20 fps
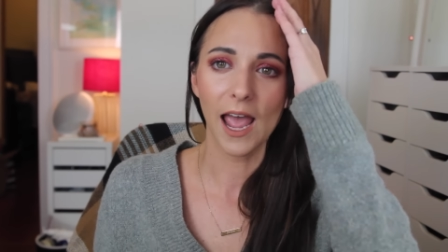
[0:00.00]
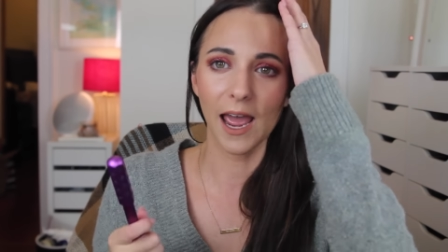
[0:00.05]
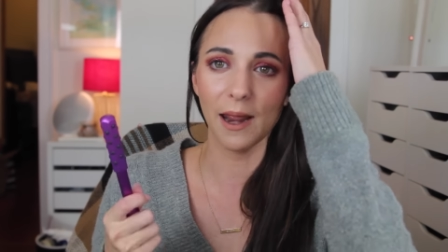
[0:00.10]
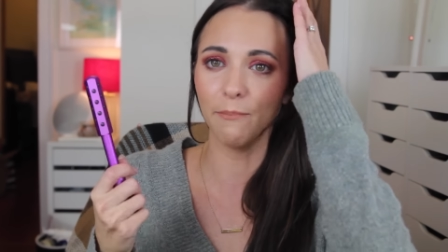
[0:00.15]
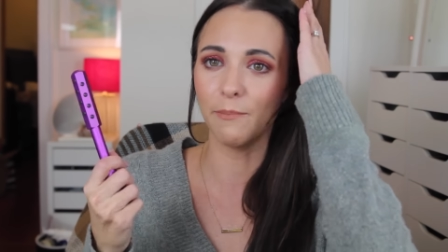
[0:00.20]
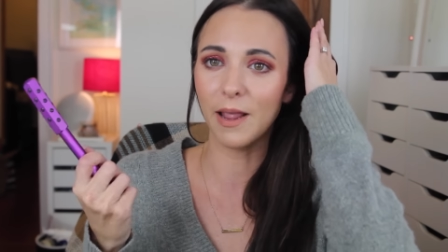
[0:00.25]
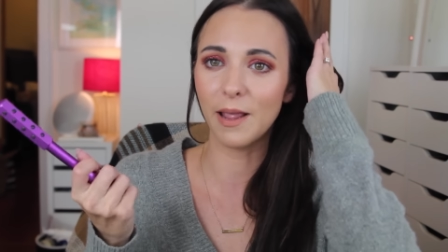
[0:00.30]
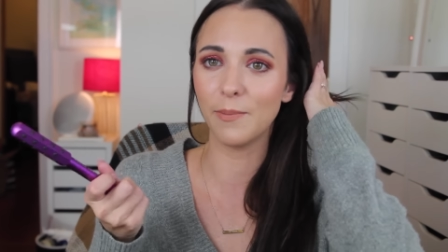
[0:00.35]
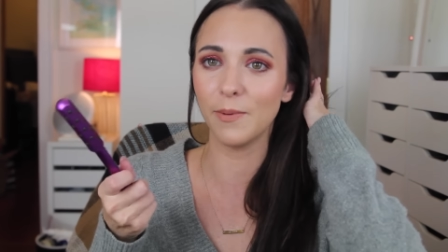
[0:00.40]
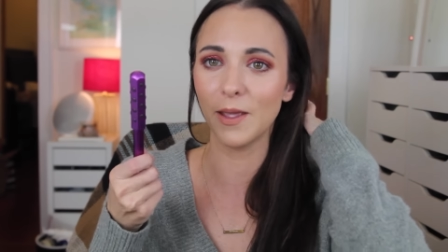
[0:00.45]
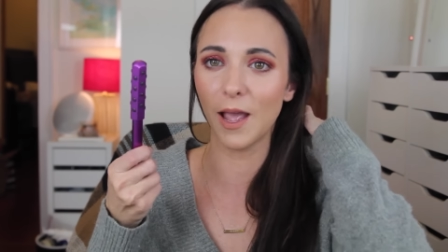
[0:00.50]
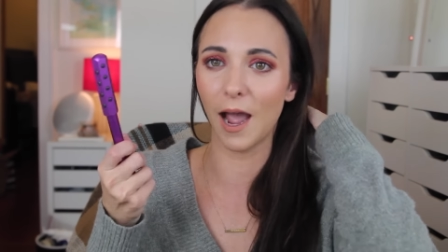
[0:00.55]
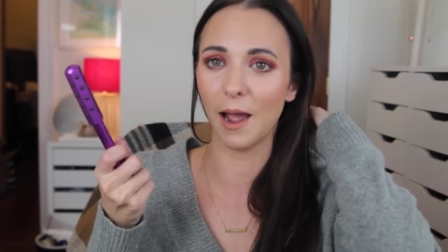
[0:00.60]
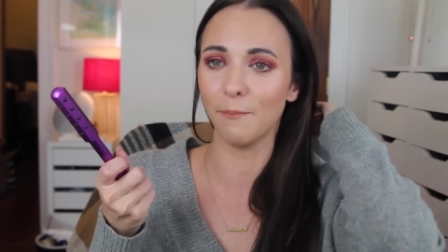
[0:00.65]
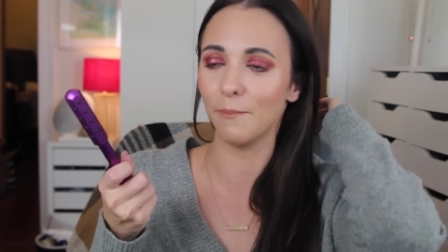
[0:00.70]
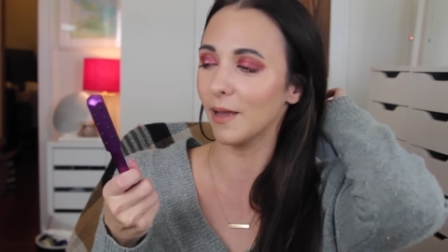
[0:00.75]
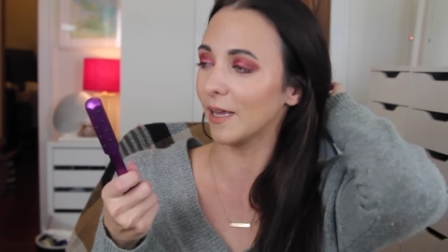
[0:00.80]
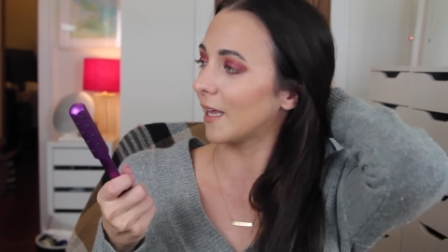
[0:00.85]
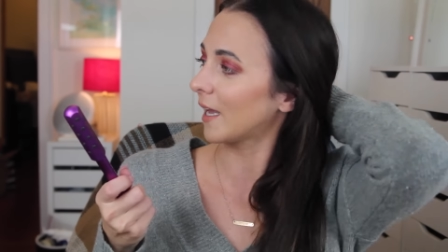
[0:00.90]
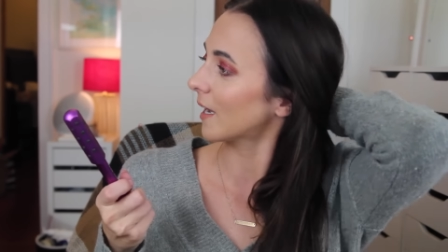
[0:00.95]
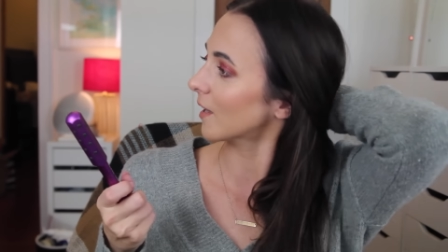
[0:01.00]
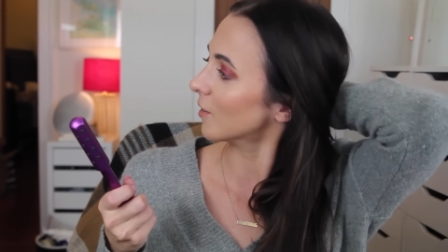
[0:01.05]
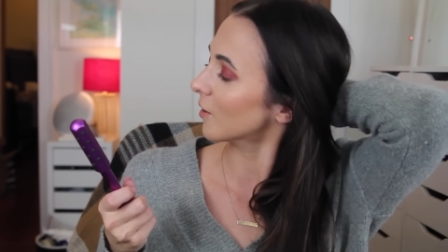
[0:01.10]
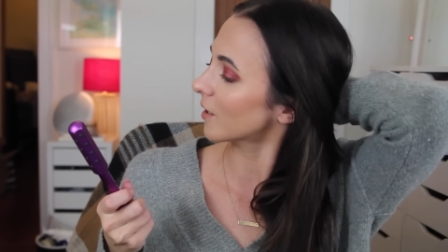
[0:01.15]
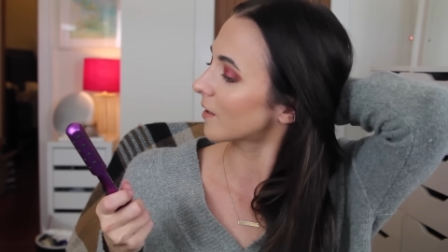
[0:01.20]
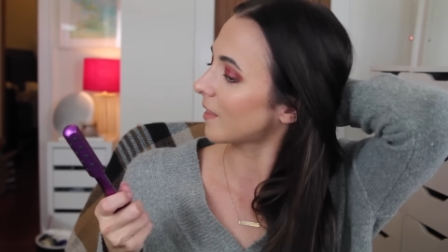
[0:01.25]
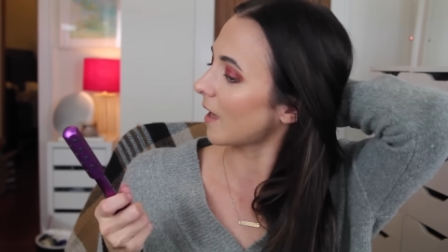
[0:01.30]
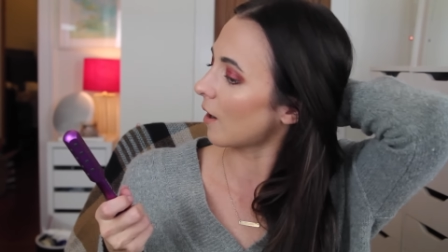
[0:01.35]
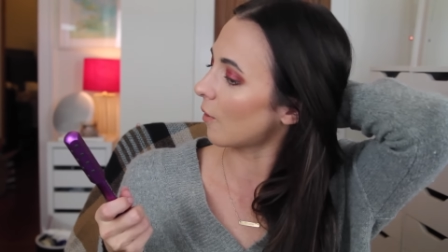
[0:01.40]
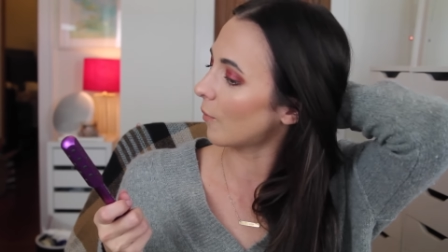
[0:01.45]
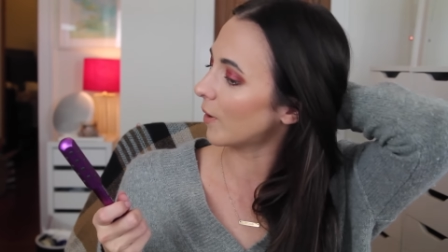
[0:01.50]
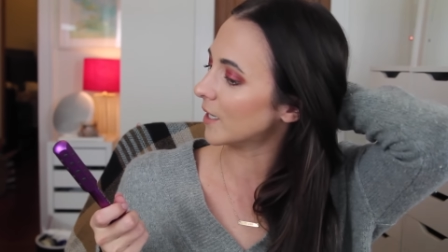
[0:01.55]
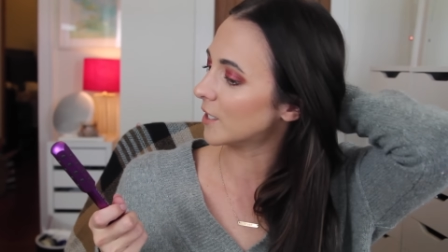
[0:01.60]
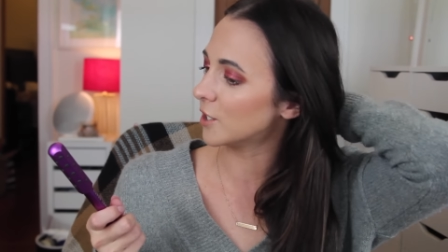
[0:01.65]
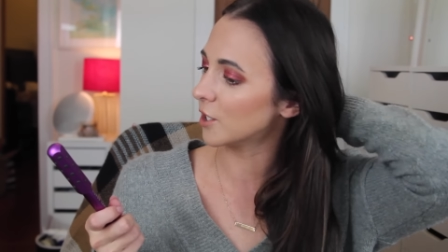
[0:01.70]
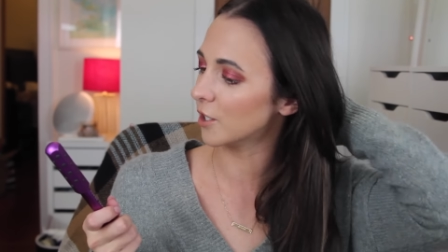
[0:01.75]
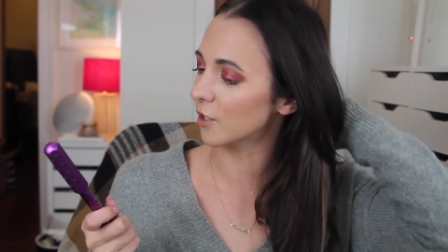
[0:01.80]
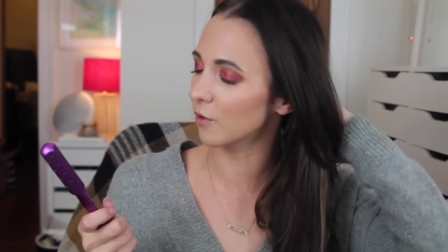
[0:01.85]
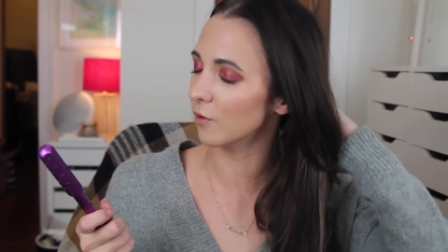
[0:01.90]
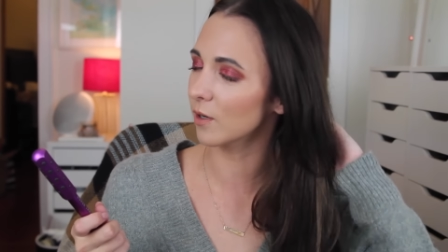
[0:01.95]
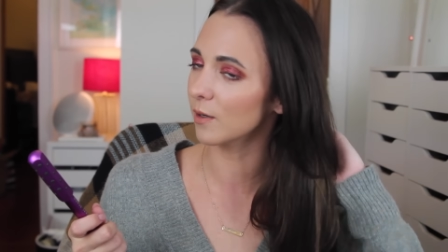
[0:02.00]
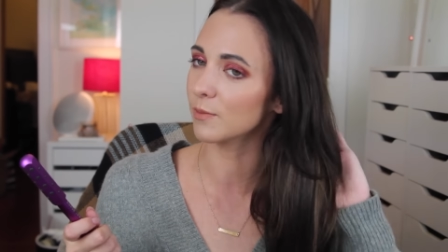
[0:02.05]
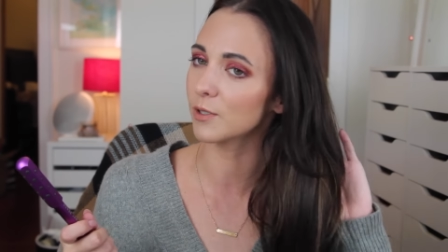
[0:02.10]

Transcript: and maybe I'm making it look that way too.